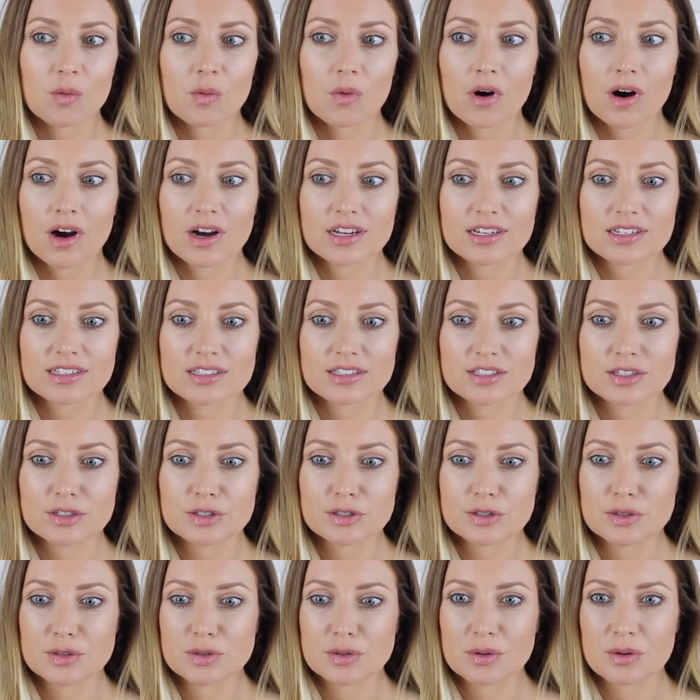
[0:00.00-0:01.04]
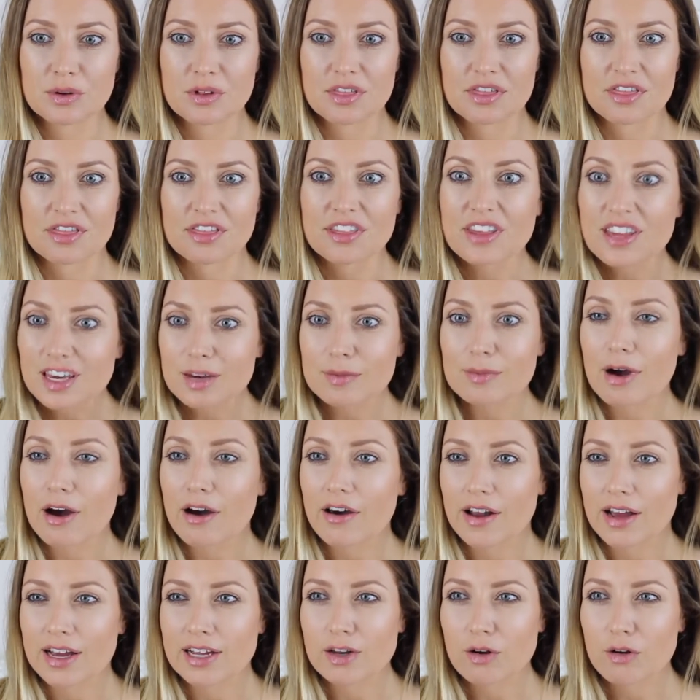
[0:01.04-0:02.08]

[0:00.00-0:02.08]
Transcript: want to think about it.